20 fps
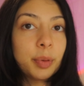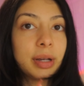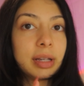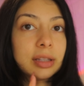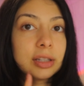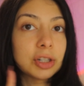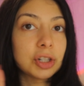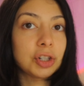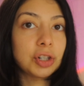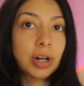in
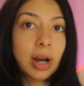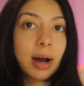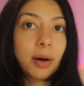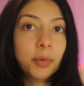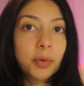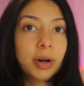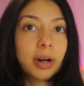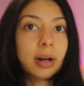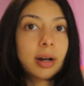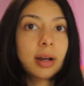the
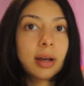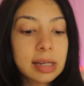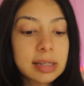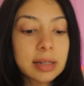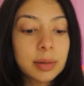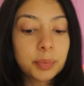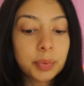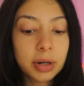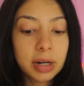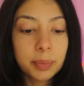shower because
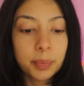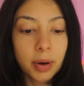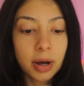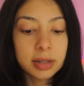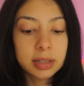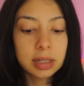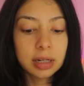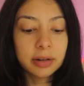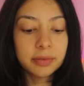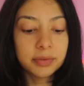I'm pretty
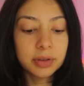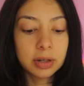positive